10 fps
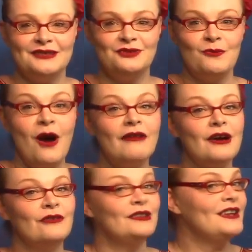See you
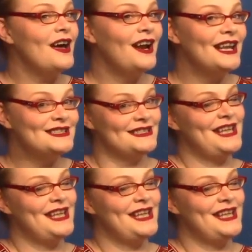tomorrow on Nautilus